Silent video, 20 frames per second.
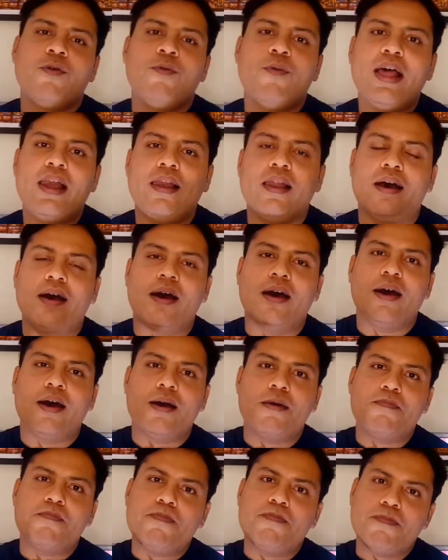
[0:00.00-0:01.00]
Well,
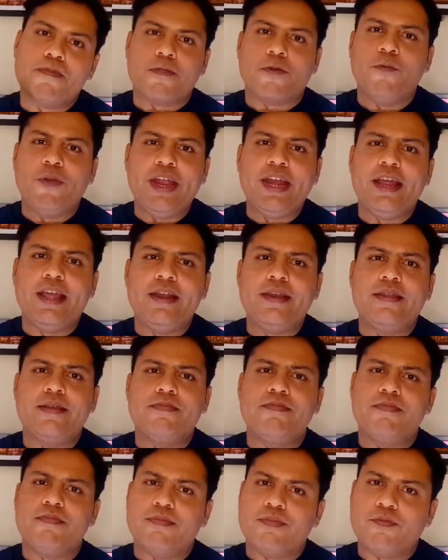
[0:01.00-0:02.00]
uh, we
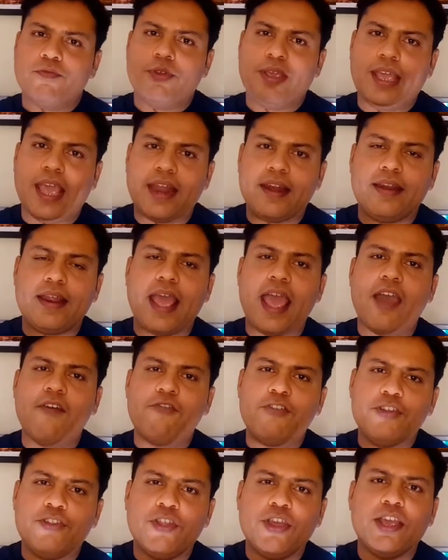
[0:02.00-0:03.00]
did get
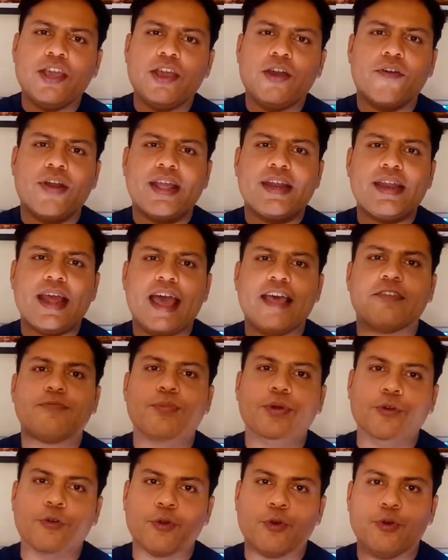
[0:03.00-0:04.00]
everything correct
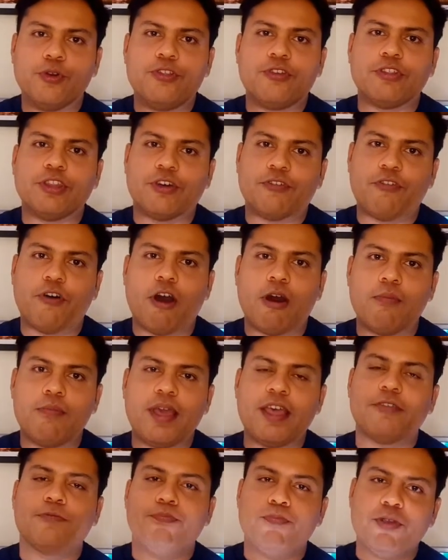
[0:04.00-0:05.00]
as per rules on the
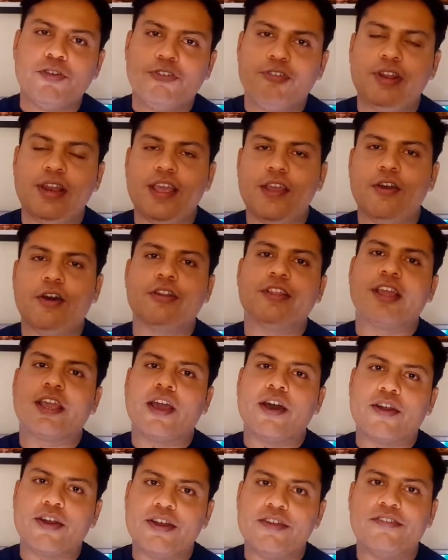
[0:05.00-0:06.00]
form, especially on the
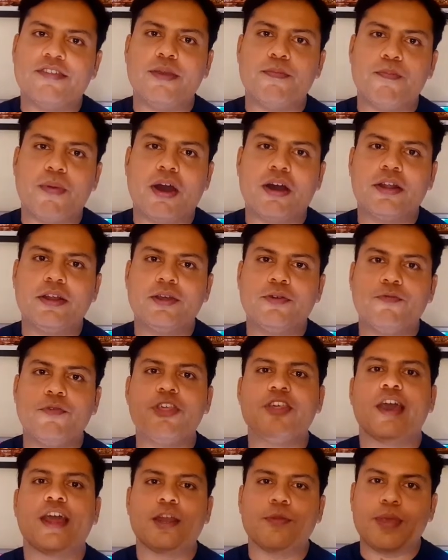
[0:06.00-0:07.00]
currency part,
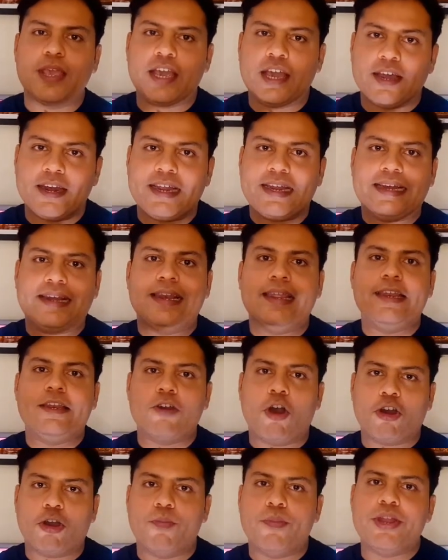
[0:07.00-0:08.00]
which had to be correctly
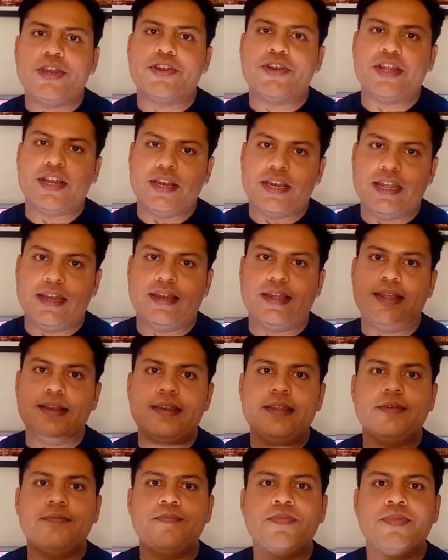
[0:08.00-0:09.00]
documented and
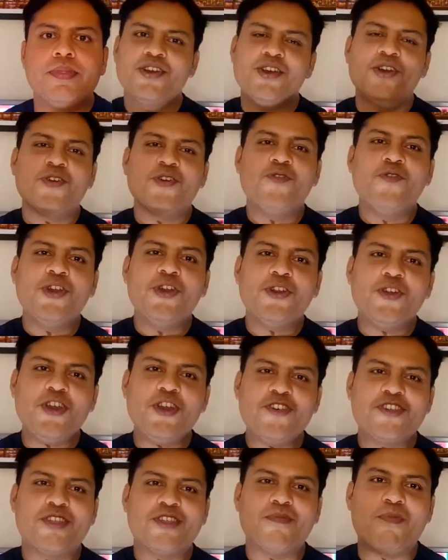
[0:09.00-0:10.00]
detailed. We
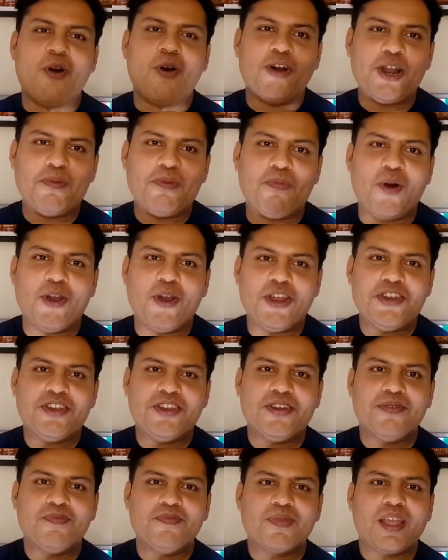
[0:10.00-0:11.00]
reached the border point
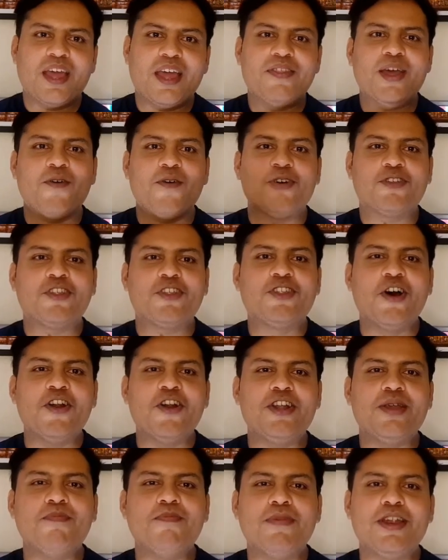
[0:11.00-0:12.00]
and there was a
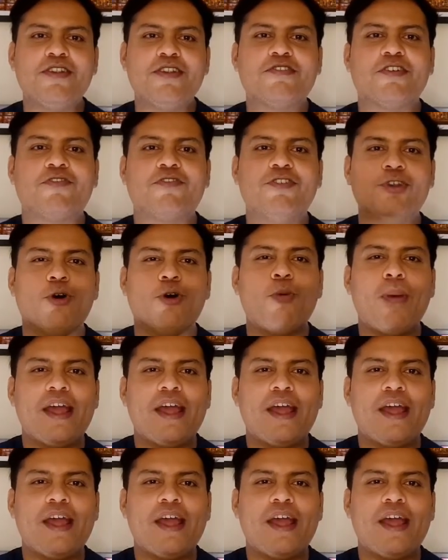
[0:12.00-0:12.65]
thirty minutes of no